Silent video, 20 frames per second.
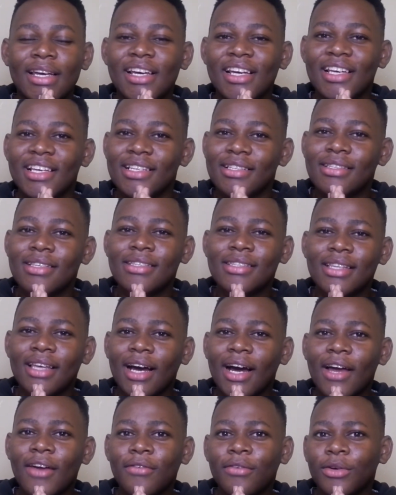is this the
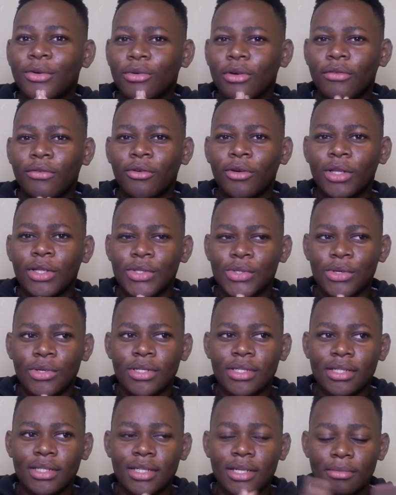iPhone we have always
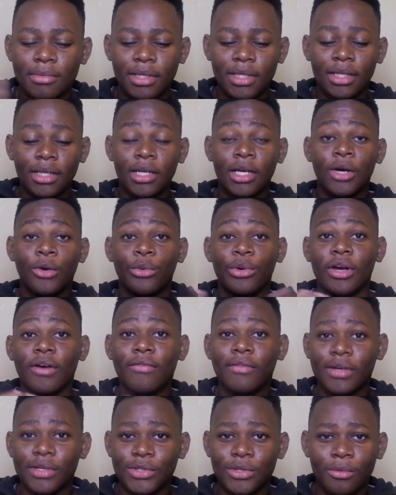wanted? I mean, we
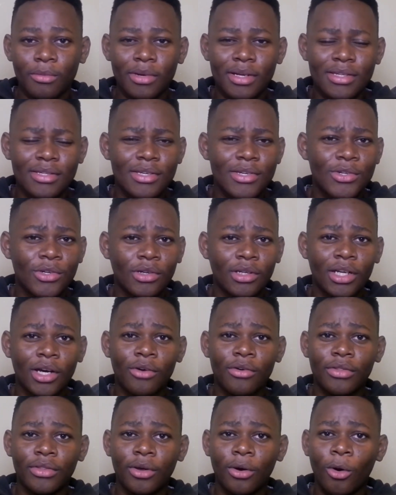have customization
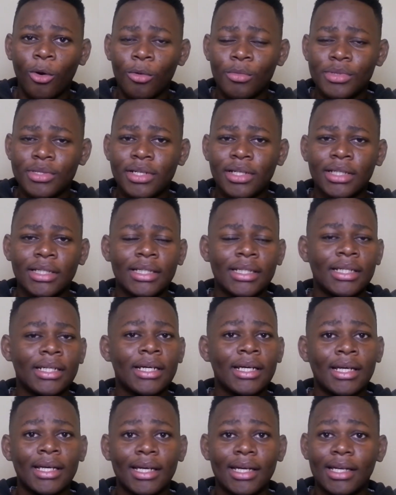now in the home screen
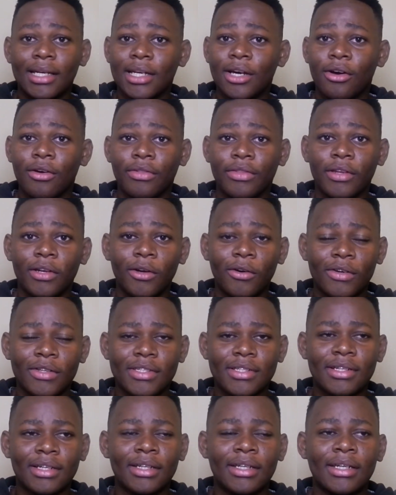and now in the lock
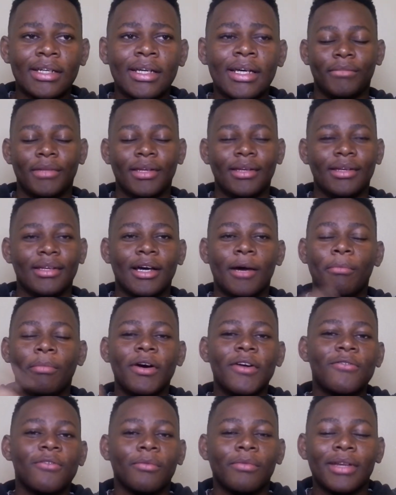screen, and
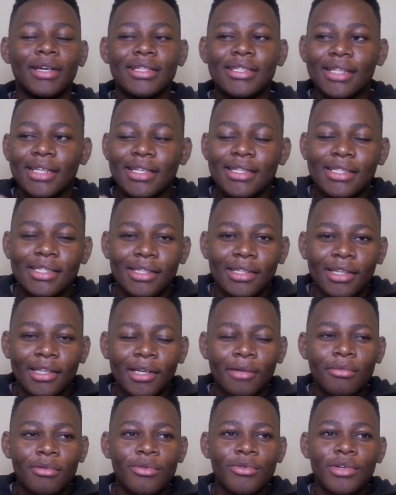apart from that Lightning
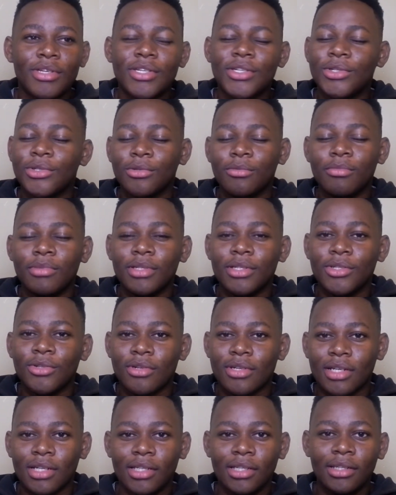cable, which should be
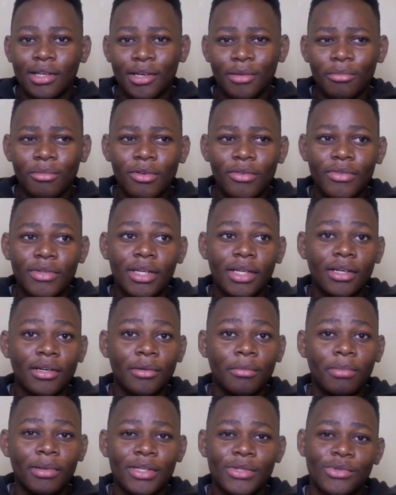totally removed and
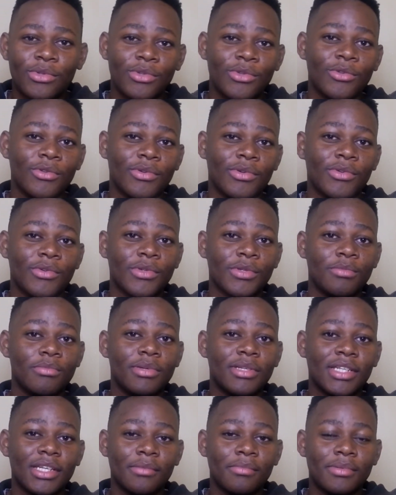replaced with
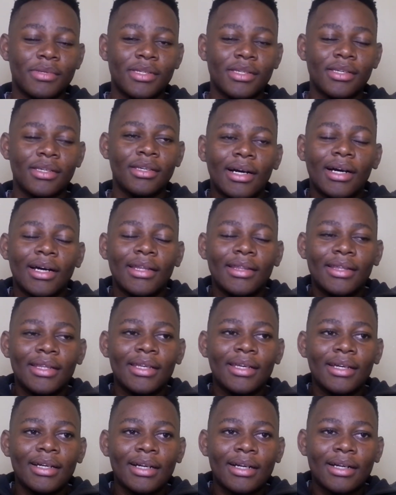USB Type-C, I
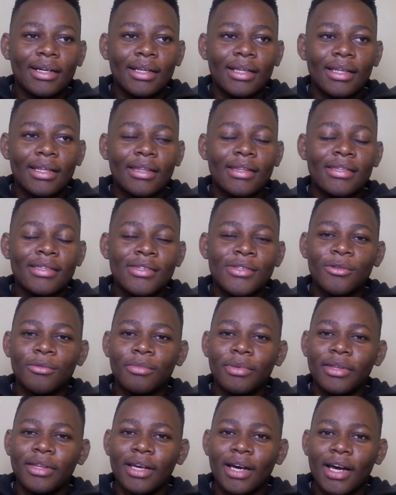think this should
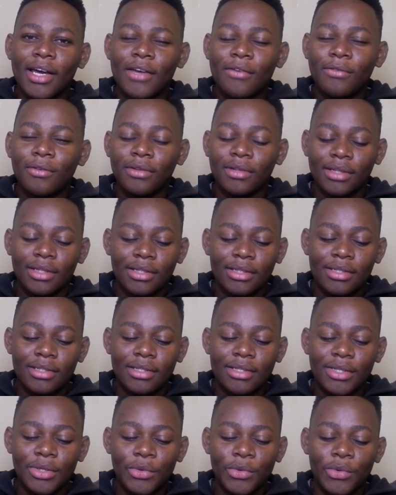be the iPhone
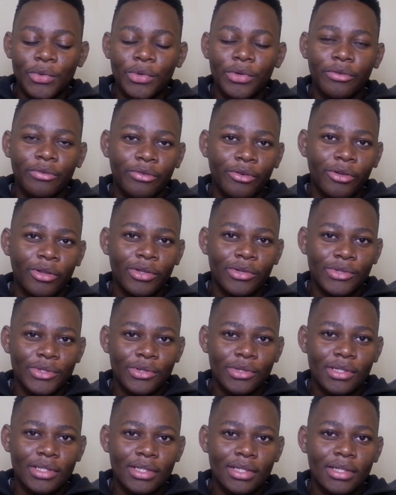that we've always
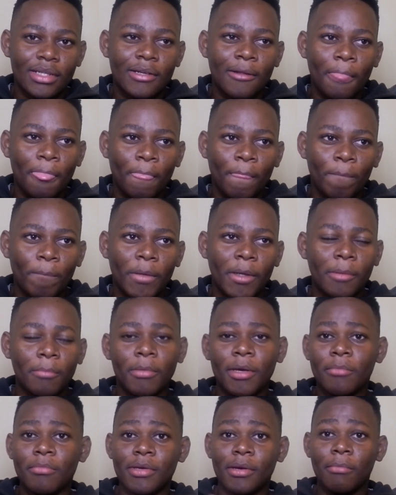wanted, and
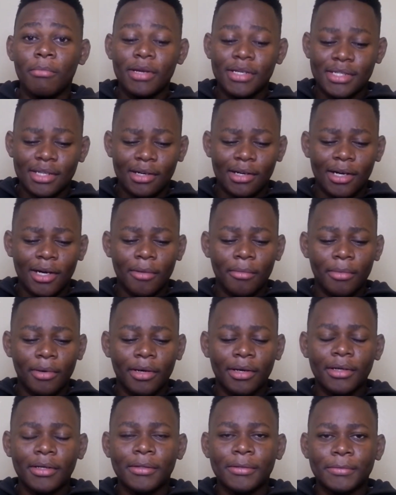maybe a better
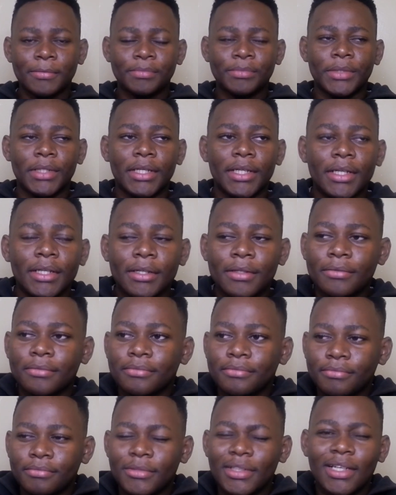camera. And
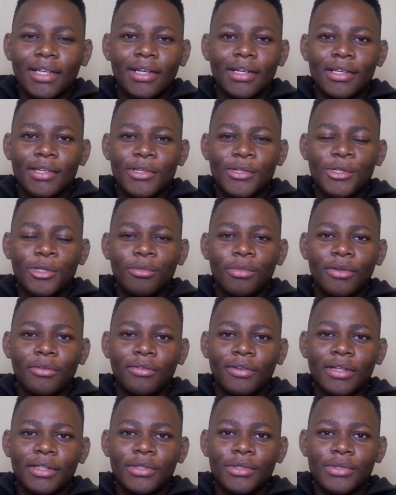yeah, it should be
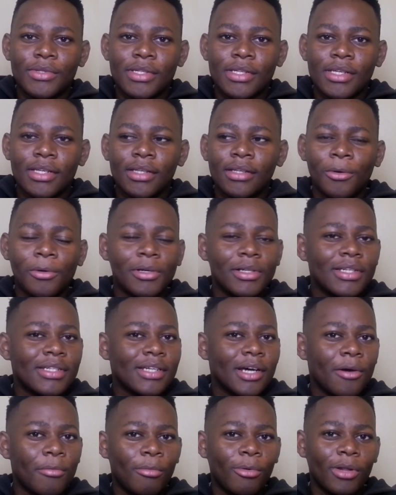fun to see what
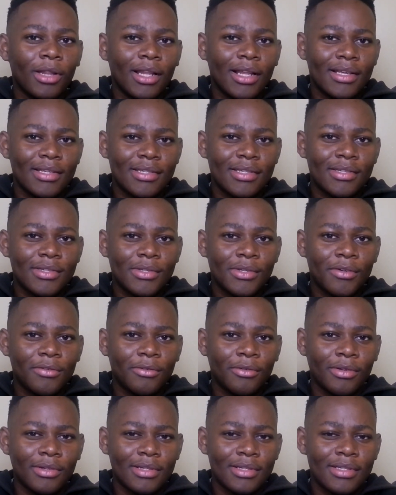Apple has in store
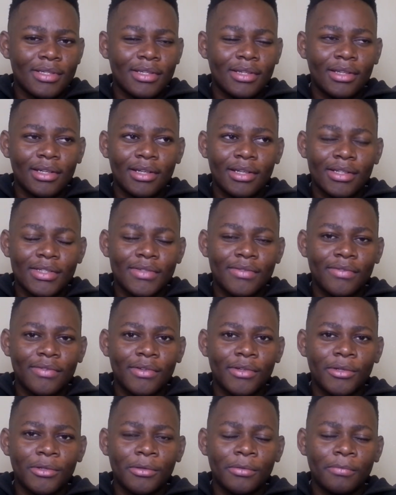for us in the next
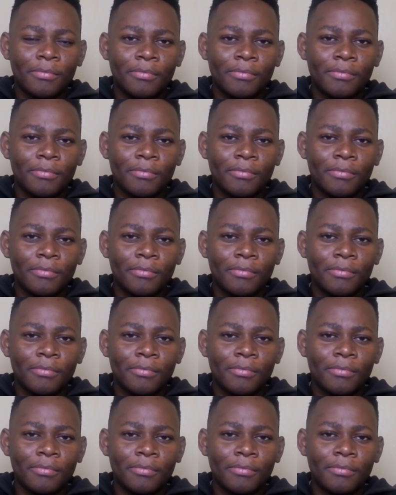few